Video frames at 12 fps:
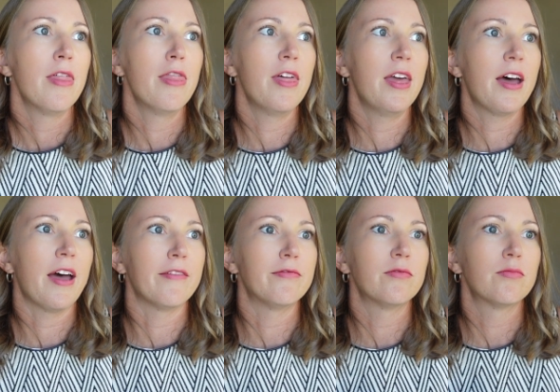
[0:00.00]
that
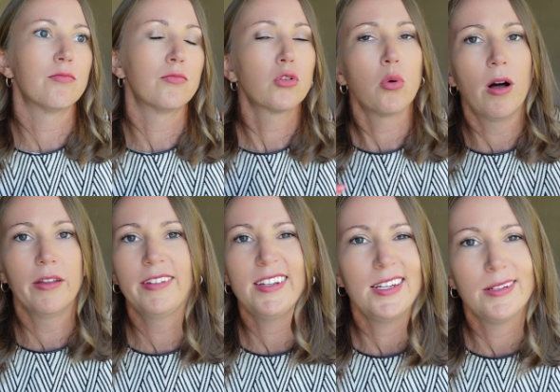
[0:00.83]
have
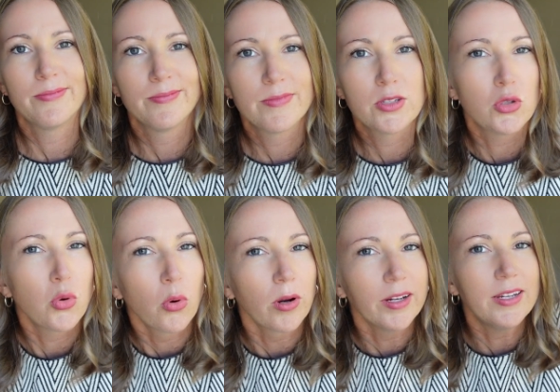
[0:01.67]
quality
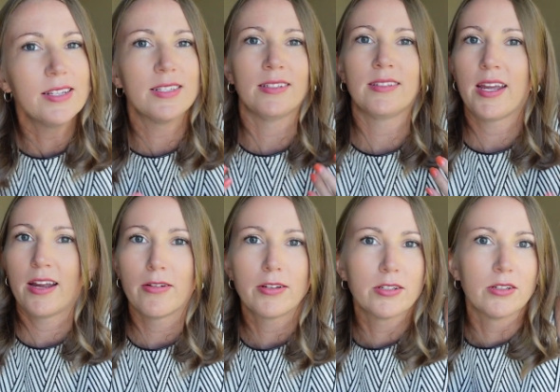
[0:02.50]
stories and
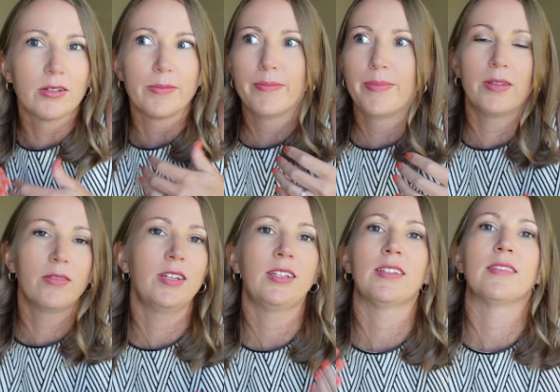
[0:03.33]
character
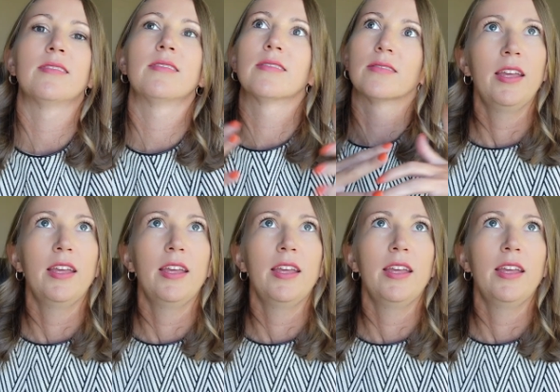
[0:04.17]
building and